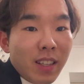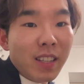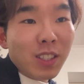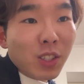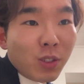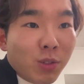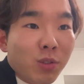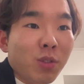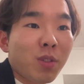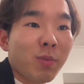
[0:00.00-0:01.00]
So
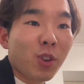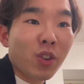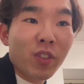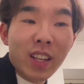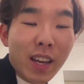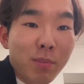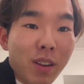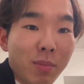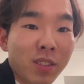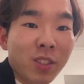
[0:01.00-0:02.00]
before we wrap
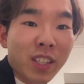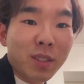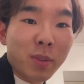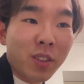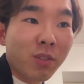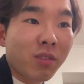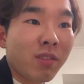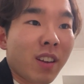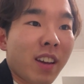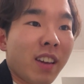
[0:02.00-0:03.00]
up today's video,
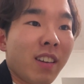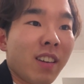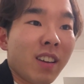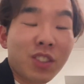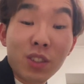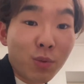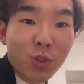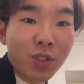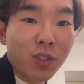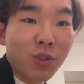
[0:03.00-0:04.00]
I just
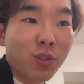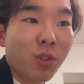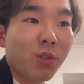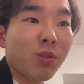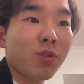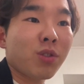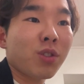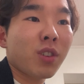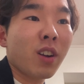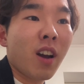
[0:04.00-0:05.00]
wanted to talk
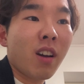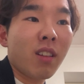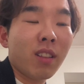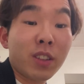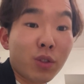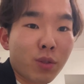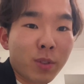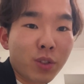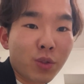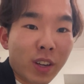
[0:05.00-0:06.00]
a little
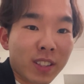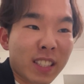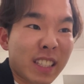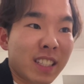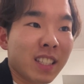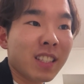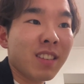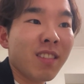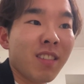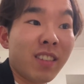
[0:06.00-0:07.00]
about what it's
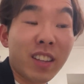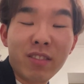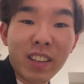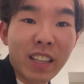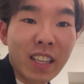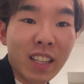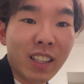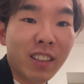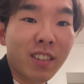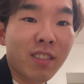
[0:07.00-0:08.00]
really
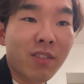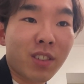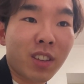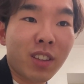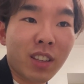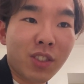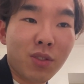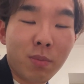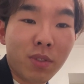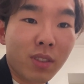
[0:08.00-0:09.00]
like working in
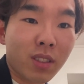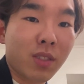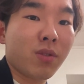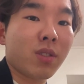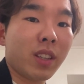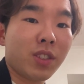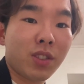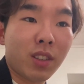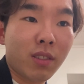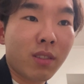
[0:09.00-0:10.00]
Japan as a foreign
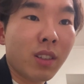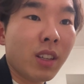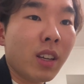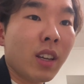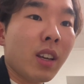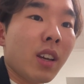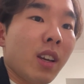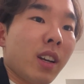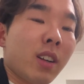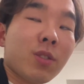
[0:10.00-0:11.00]
engineer.
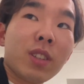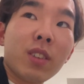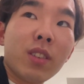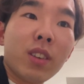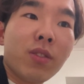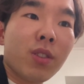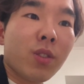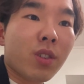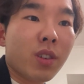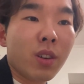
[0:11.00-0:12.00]
I know that if
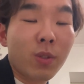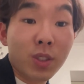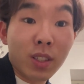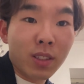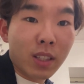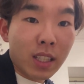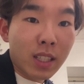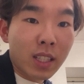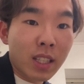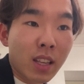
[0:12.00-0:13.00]
you're watching
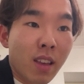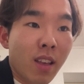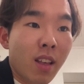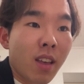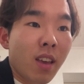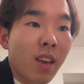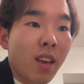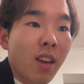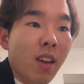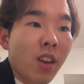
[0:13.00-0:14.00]
this,
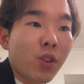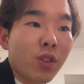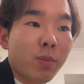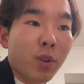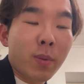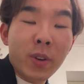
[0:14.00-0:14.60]
you're probably